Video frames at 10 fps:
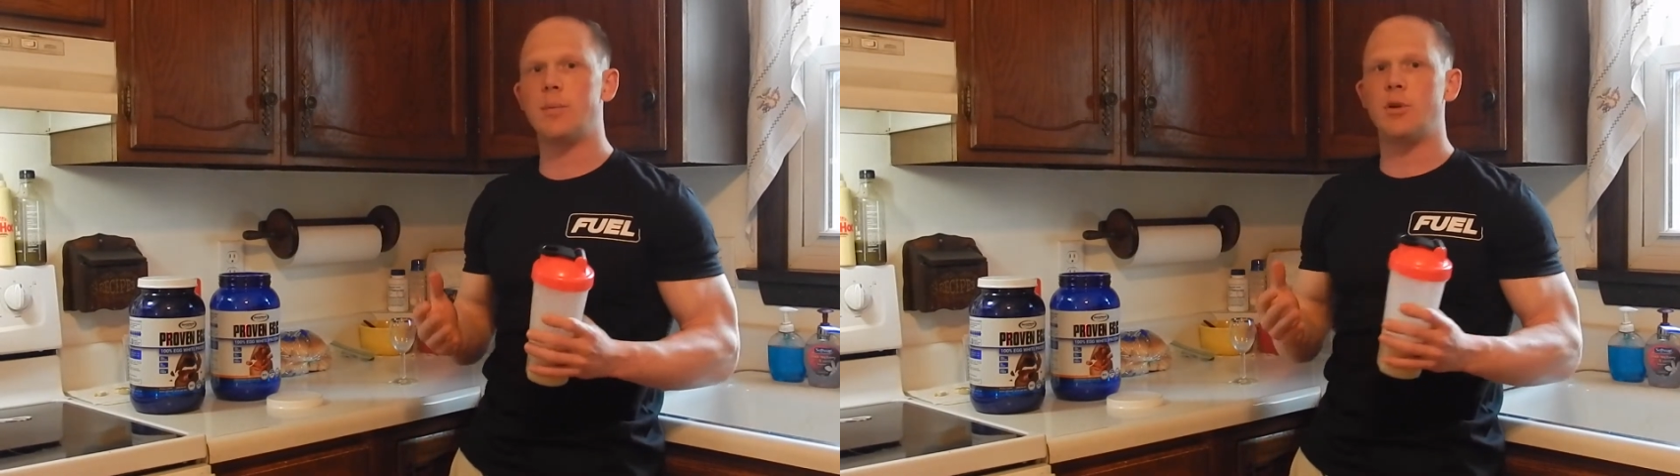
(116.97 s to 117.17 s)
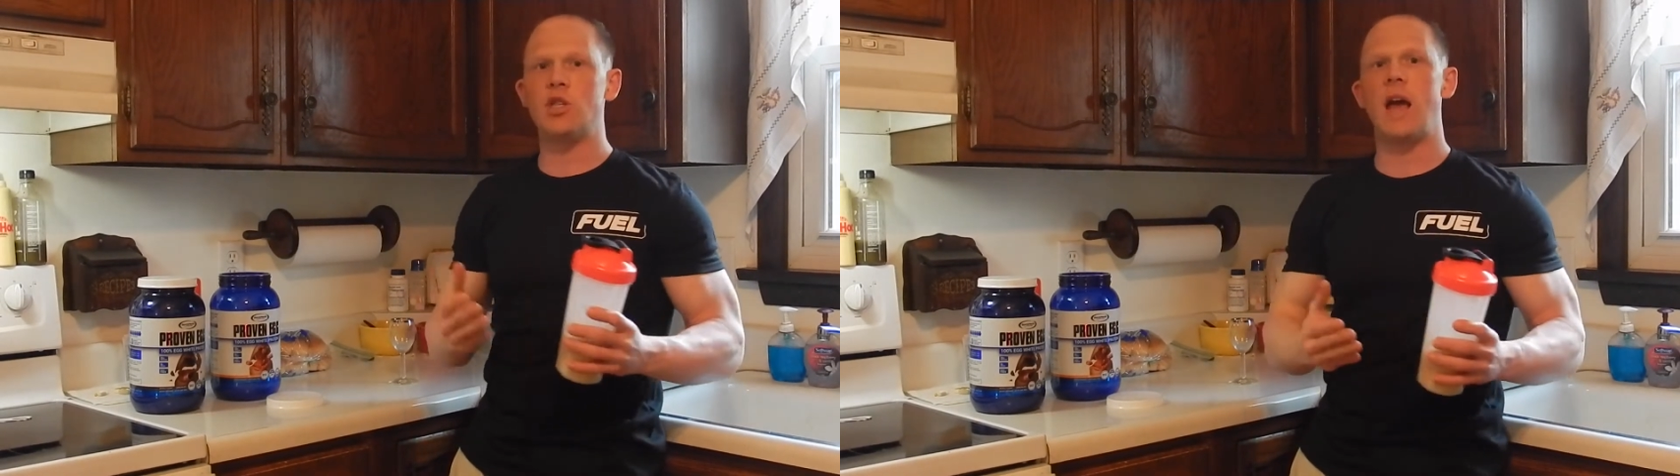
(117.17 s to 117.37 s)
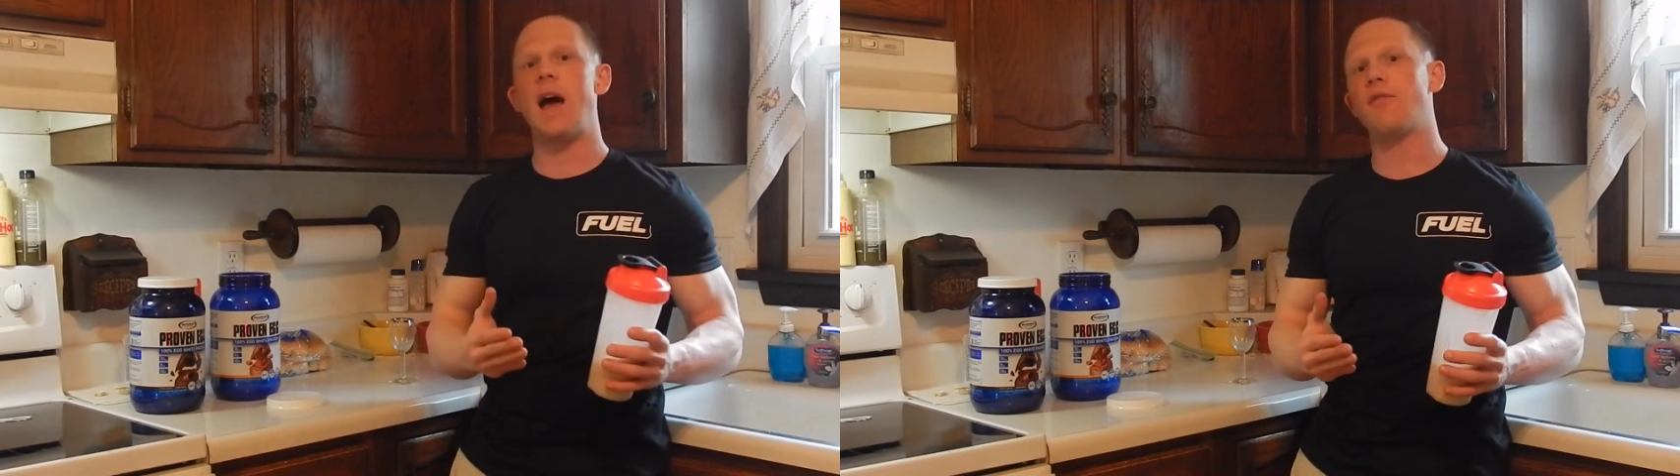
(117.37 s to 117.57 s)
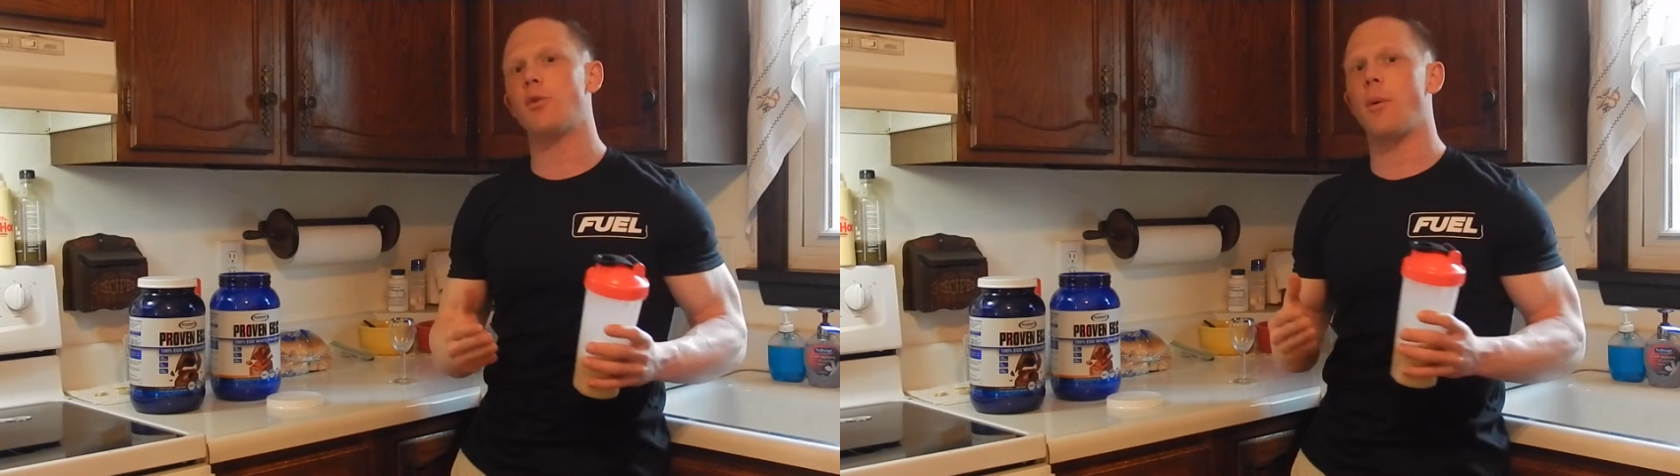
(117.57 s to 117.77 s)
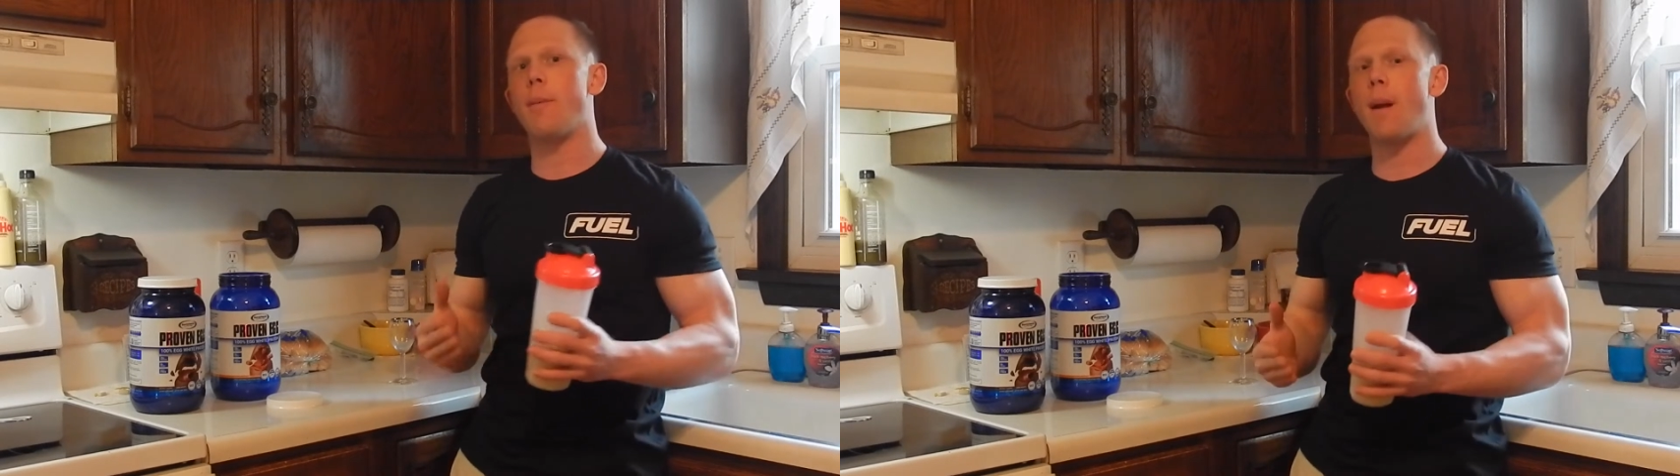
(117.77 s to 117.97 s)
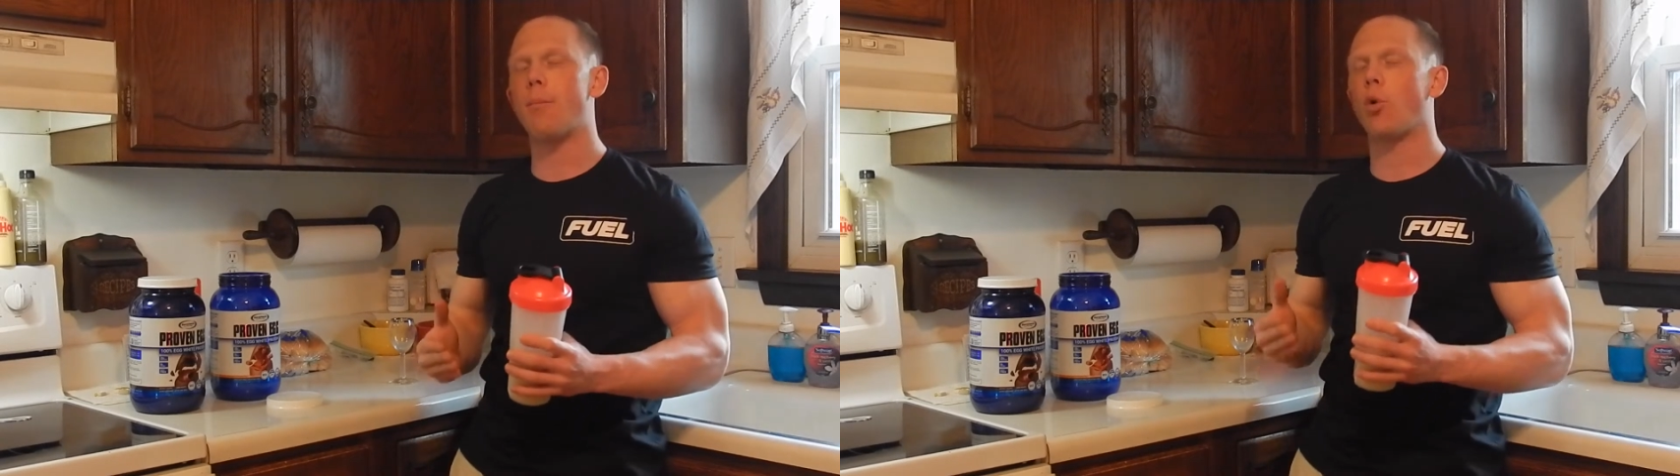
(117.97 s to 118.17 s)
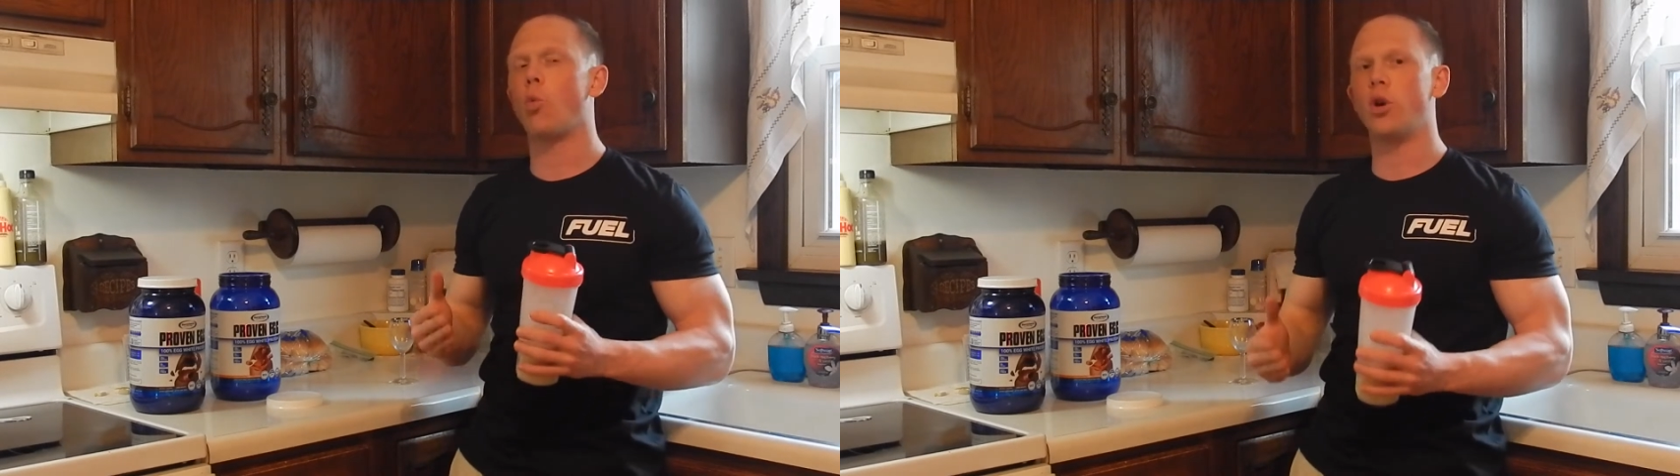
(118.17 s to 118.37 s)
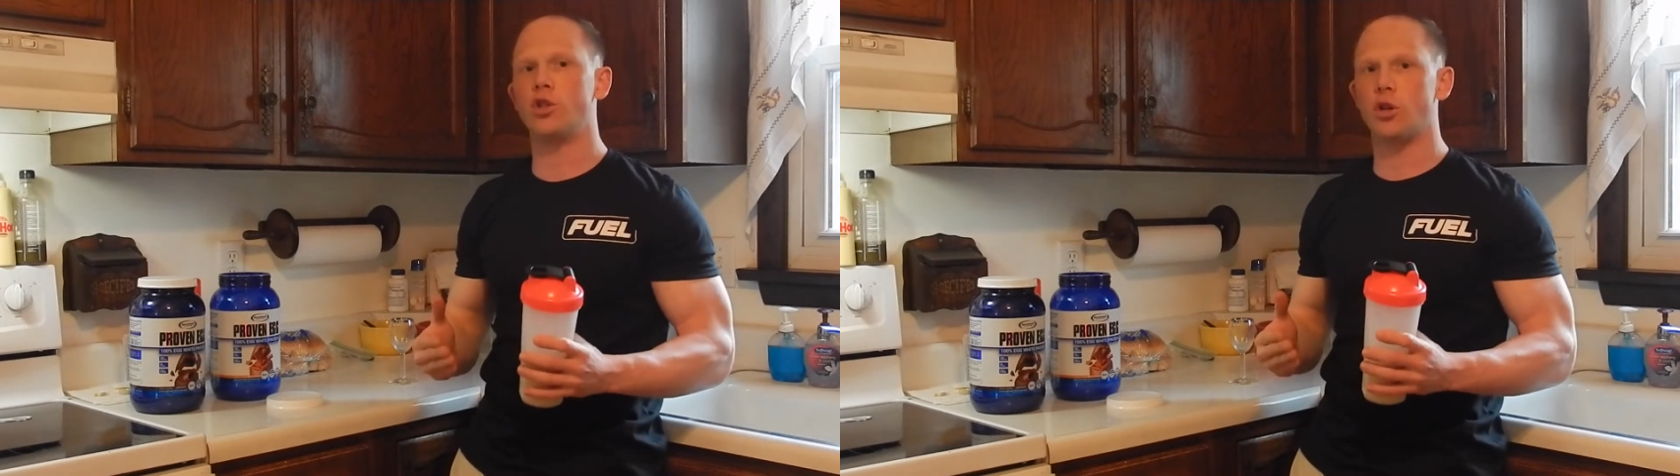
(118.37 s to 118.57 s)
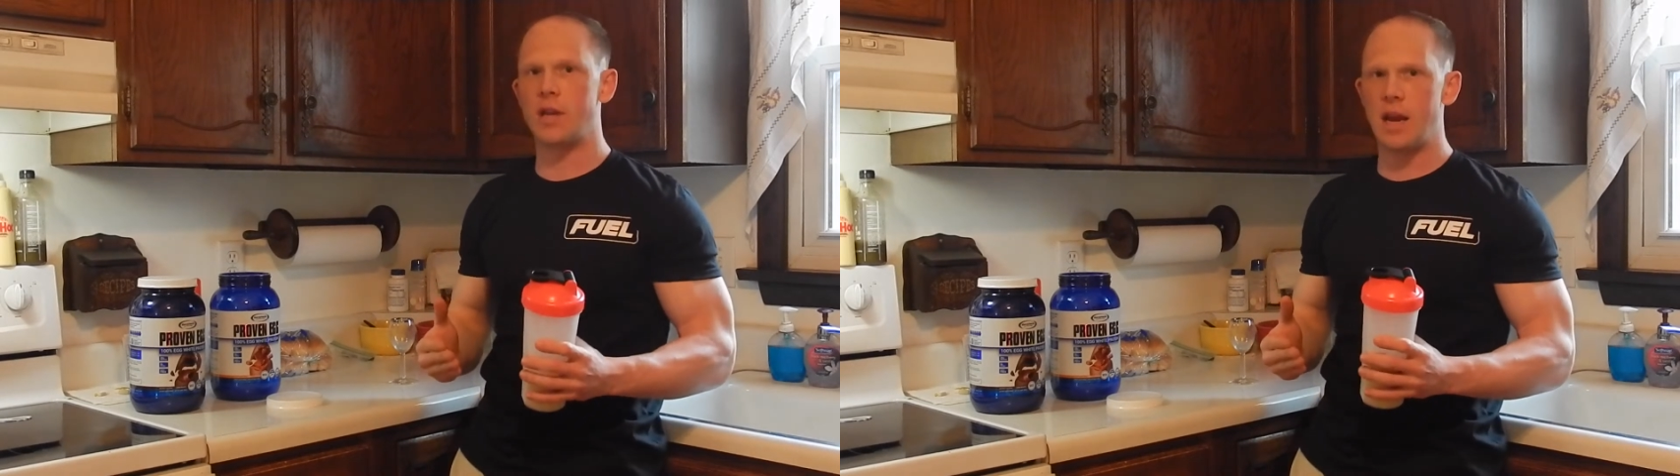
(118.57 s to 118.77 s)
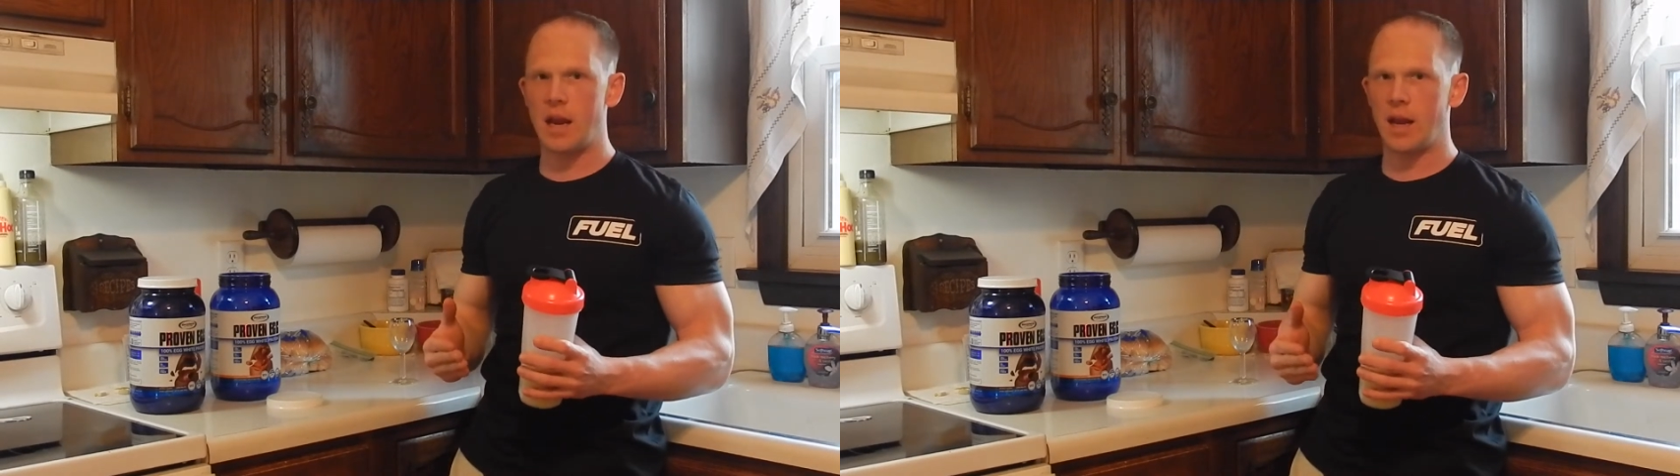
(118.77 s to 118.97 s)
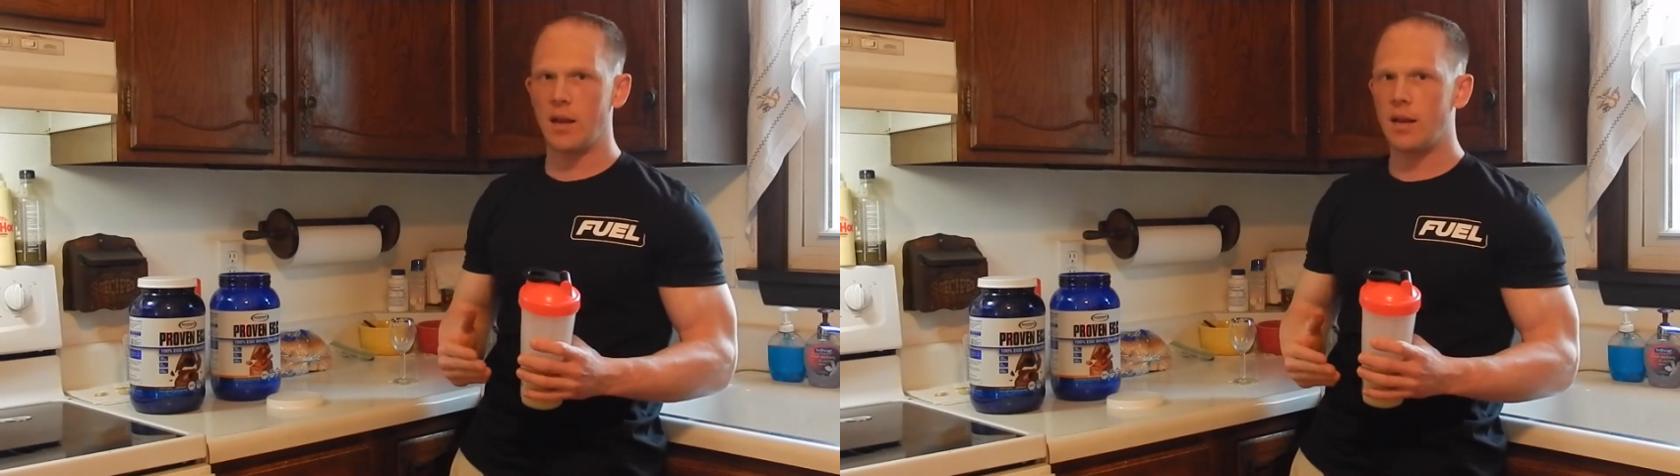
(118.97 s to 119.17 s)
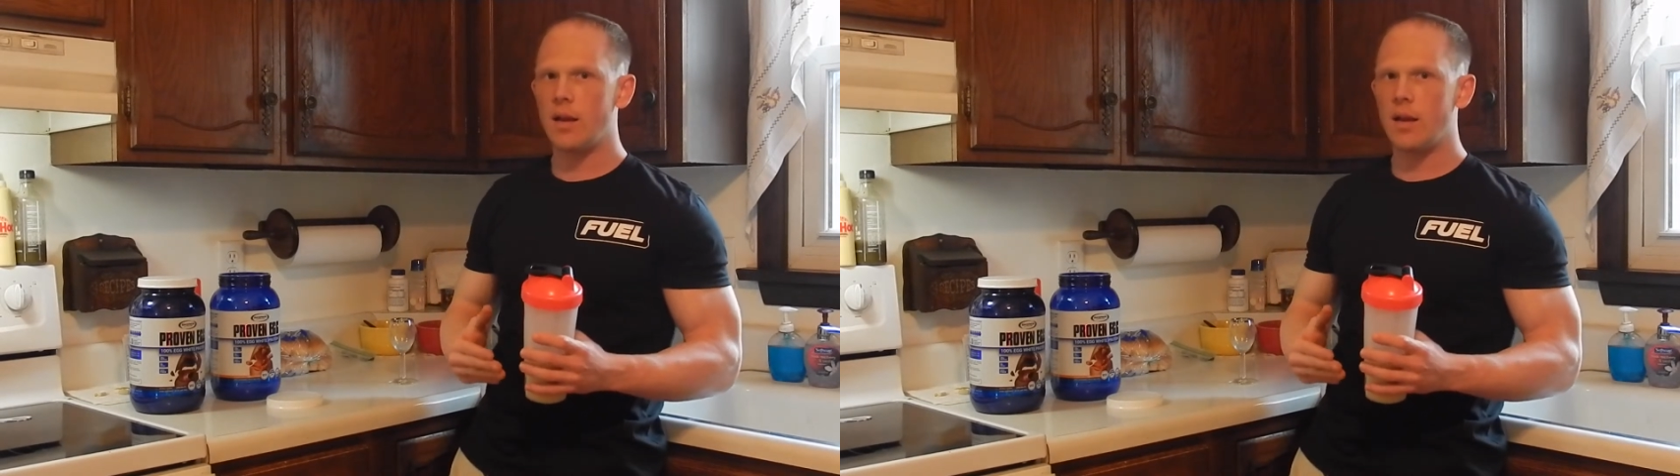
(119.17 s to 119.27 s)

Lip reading: but you have to remember what you're getting.